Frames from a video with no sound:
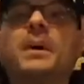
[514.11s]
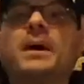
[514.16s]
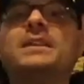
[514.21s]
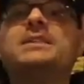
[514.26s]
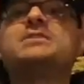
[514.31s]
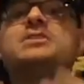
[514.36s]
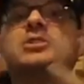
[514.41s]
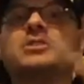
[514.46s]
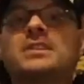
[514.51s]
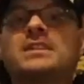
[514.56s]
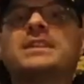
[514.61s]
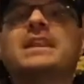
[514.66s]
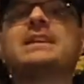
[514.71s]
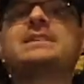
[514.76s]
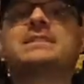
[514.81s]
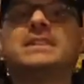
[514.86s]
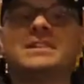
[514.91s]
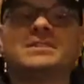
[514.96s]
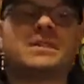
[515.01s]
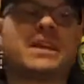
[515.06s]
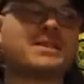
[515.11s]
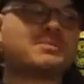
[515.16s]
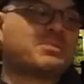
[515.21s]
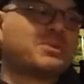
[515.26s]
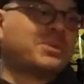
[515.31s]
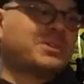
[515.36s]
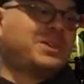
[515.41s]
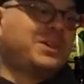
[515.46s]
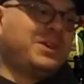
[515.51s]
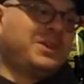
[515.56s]
button. So, to the next DJ
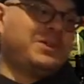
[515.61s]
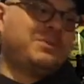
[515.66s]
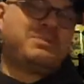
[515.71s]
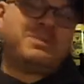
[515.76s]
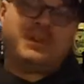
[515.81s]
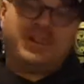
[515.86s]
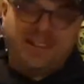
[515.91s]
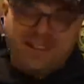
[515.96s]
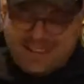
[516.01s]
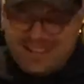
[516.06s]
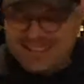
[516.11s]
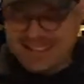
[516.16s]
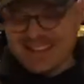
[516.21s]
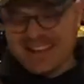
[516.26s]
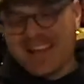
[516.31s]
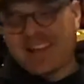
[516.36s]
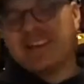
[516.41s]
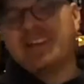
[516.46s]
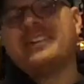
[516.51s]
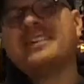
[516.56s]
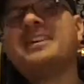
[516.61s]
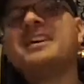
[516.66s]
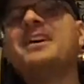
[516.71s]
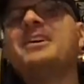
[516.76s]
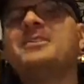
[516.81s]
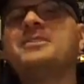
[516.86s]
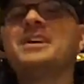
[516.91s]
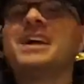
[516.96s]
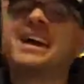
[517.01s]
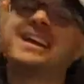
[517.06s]
BrewTube,
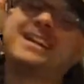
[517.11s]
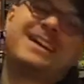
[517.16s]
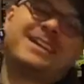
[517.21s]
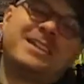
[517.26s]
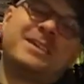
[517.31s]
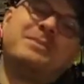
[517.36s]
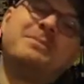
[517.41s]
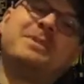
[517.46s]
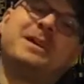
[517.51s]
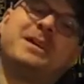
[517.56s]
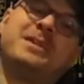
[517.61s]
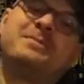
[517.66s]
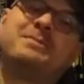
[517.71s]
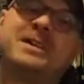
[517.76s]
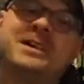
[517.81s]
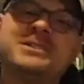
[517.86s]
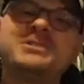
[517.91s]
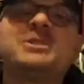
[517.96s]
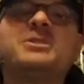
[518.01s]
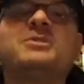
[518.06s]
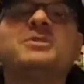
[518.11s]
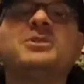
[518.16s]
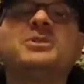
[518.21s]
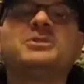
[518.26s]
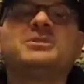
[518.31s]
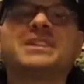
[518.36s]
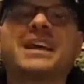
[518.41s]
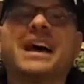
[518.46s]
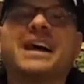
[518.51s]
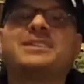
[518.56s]
we got nothing but a bunch of
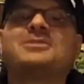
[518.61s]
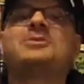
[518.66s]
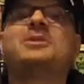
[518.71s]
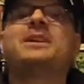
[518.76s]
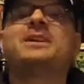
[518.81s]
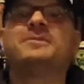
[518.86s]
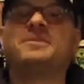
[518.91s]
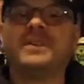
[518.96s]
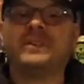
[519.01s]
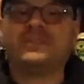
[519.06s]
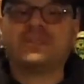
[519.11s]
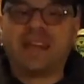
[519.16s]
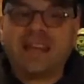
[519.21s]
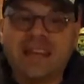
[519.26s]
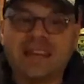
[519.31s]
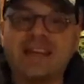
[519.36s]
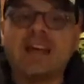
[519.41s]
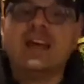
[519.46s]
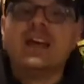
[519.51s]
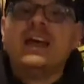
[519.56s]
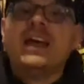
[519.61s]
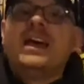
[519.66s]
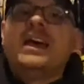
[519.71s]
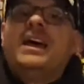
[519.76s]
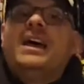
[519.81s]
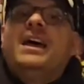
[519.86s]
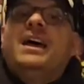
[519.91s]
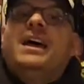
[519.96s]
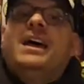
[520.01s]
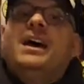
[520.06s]
Yule Tide 2015.
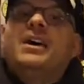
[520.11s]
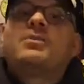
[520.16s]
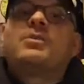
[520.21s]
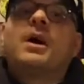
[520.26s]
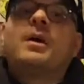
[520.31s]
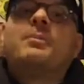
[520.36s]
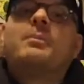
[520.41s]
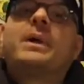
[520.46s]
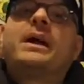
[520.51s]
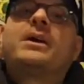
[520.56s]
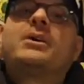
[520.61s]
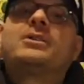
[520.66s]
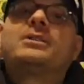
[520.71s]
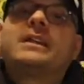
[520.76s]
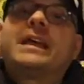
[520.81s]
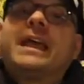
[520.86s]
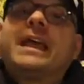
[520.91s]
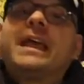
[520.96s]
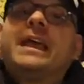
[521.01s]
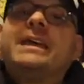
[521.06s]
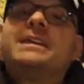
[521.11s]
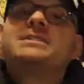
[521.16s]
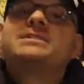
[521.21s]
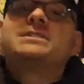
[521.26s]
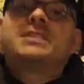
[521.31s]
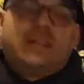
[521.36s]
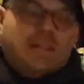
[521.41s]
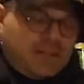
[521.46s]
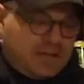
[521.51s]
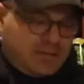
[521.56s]
Rum barrel
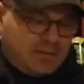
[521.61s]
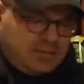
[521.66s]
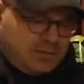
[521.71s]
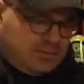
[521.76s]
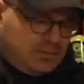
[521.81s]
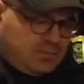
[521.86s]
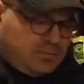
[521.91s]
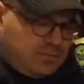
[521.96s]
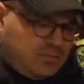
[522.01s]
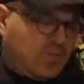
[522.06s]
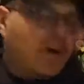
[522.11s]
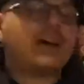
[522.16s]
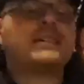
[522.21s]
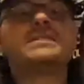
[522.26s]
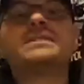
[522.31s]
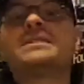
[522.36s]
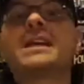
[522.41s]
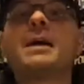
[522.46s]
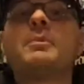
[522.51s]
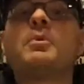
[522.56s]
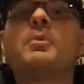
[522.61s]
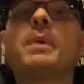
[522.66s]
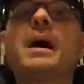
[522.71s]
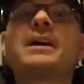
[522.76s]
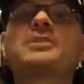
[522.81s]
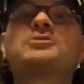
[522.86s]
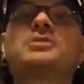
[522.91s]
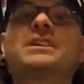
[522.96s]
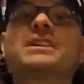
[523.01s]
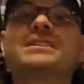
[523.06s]
aged Weizen
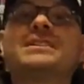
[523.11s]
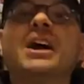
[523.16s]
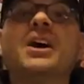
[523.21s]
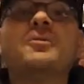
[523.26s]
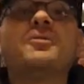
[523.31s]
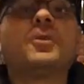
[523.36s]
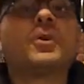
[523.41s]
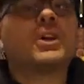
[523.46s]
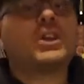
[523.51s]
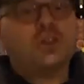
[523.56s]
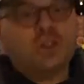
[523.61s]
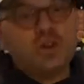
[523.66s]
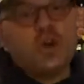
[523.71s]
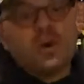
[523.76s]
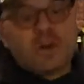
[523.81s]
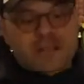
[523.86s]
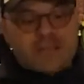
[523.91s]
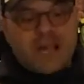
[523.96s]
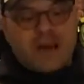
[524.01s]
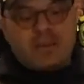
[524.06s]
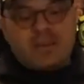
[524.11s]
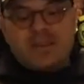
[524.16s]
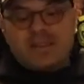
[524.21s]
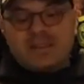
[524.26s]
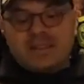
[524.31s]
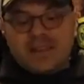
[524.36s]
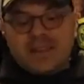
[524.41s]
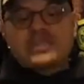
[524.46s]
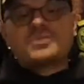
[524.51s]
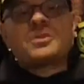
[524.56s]
Doppelbock drinking love for you. You knew what's coming.
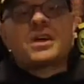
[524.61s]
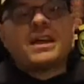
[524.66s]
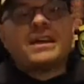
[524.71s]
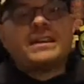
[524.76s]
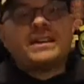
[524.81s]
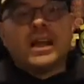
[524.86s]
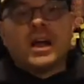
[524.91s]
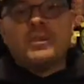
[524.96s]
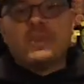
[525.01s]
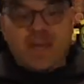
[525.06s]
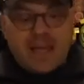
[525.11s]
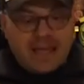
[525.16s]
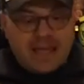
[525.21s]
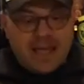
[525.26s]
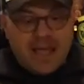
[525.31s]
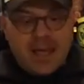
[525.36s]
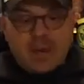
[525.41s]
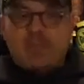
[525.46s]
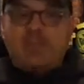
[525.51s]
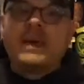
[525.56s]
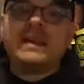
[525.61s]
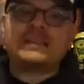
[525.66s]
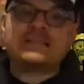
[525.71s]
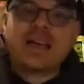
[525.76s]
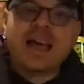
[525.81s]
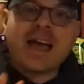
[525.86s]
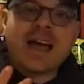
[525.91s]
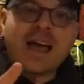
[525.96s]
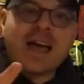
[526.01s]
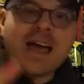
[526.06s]
That's right. A big
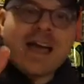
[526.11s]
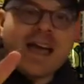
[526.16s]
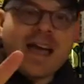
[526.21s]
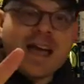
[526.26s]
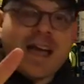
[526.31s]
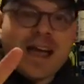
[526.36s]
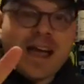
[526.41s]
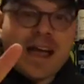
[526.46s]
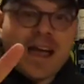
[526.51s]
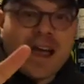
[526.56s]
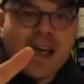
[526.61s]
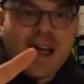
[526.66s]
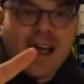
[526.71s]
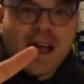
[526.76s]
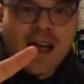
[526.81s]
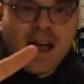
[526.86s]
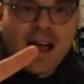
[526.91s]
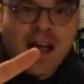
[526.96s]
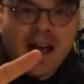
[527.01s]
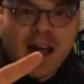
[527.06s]
piece of...